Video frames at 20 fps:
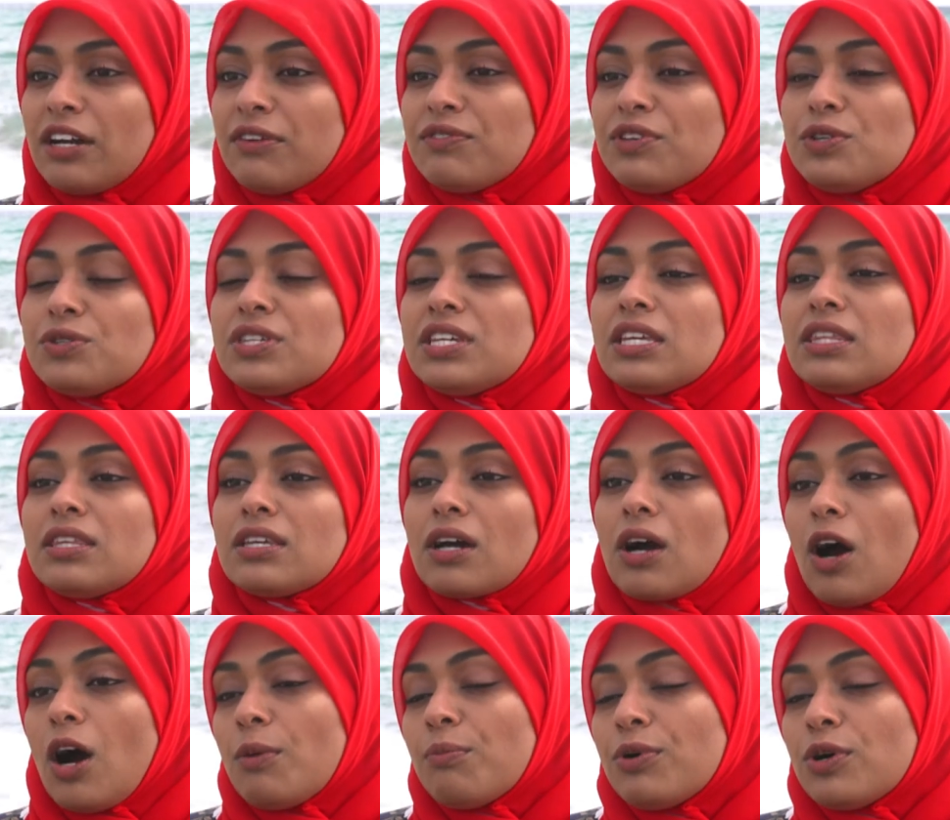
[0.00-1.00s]
of using the
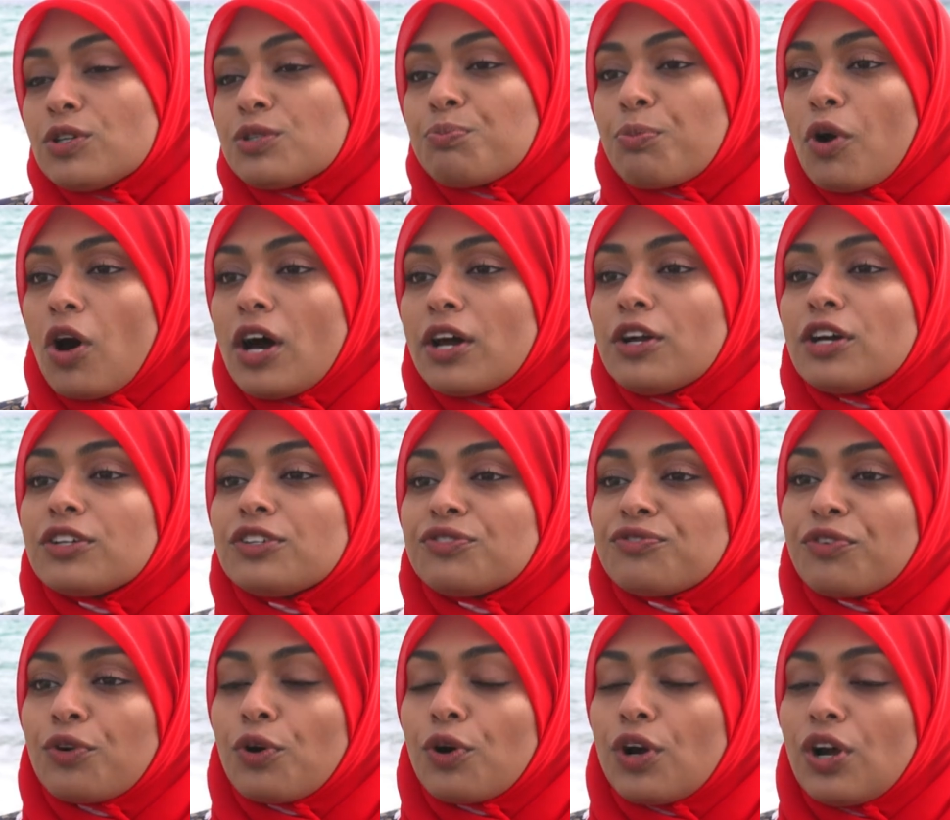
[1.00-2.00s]
compost product
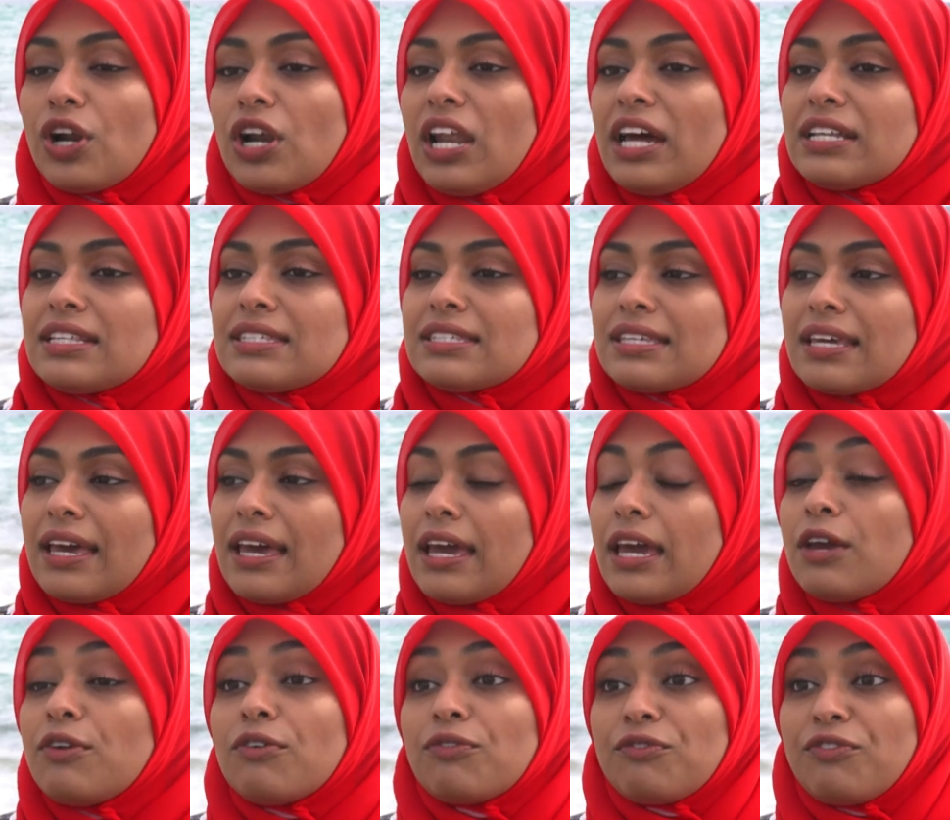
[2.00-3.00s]
for, let's
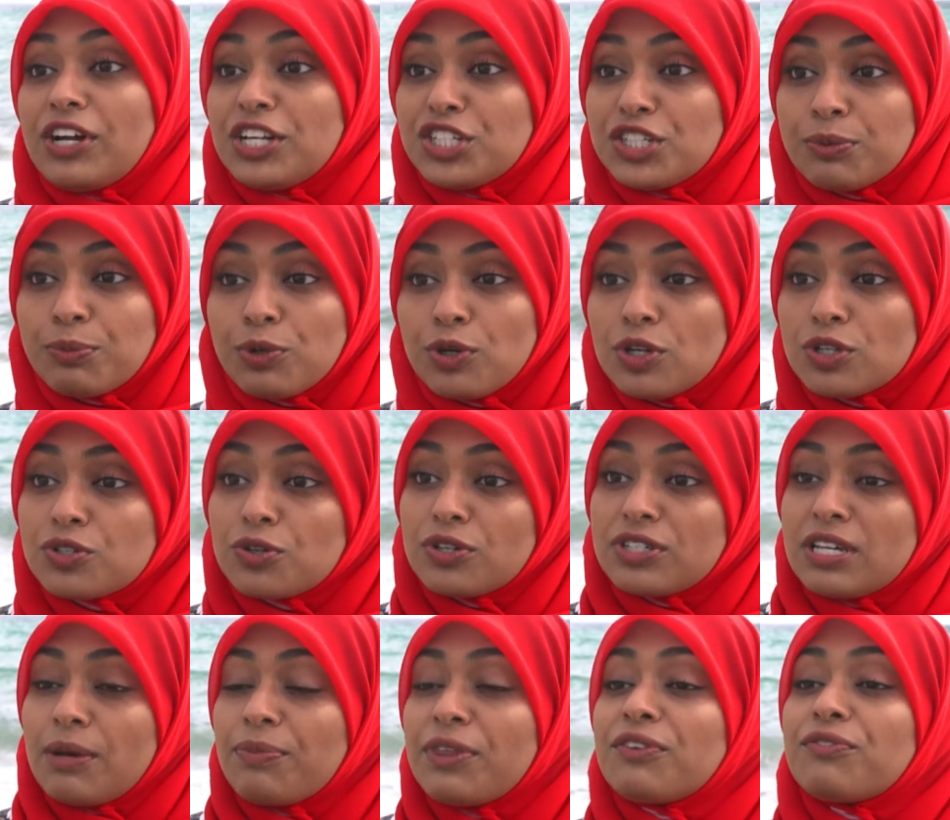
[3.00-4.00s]
say, vegetables or
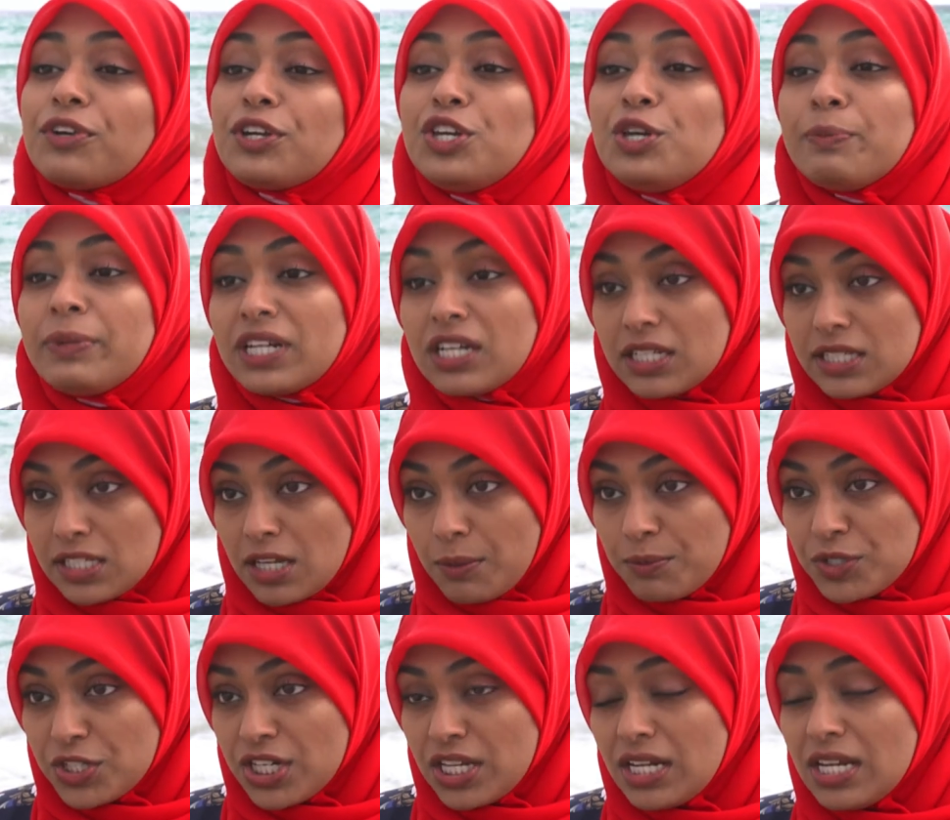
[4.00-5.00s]
something for human
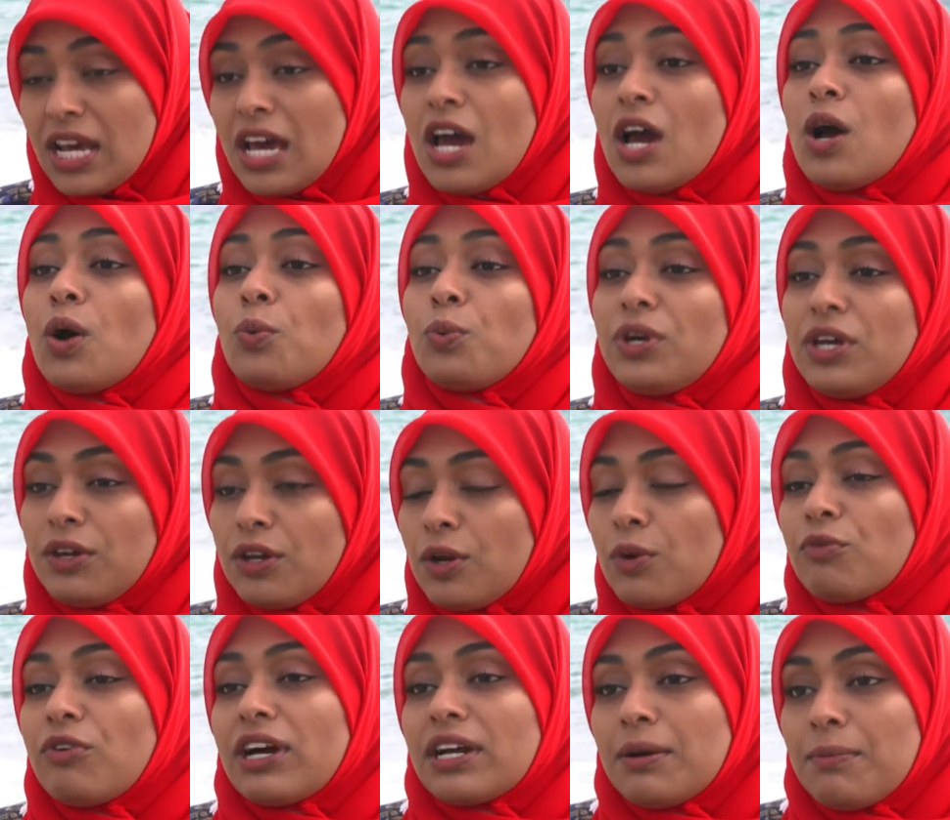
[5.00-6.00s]
consumption, we
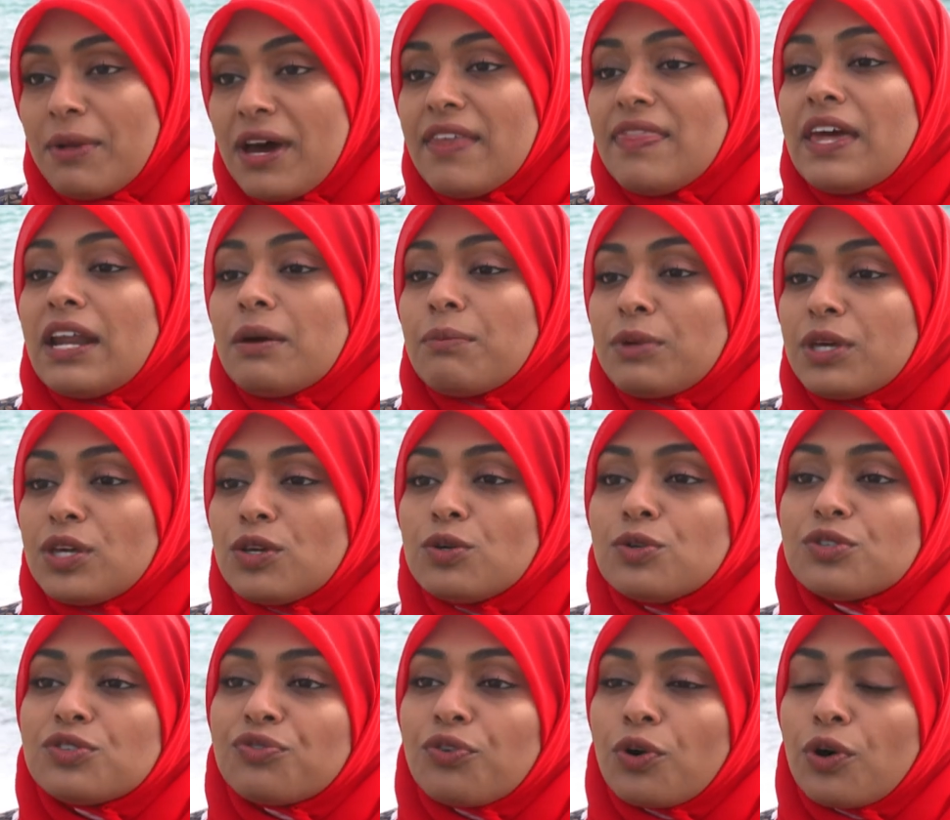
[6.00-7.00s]
recommend that it be
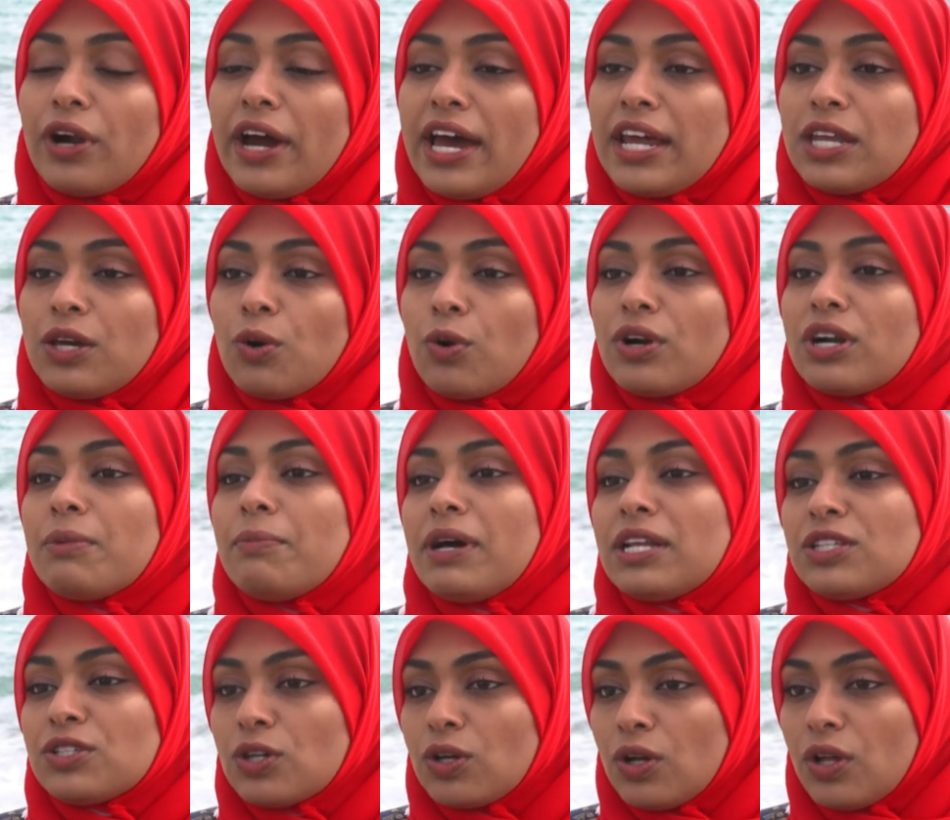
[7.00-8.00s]
used for any
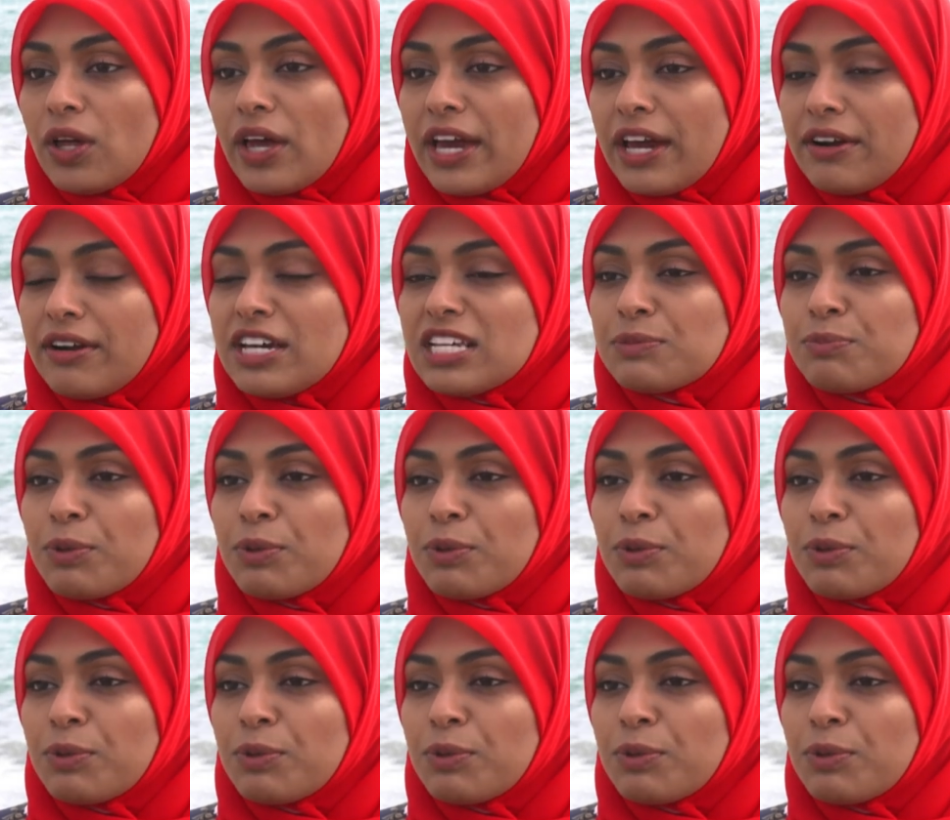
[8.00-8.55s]
ornamental areas.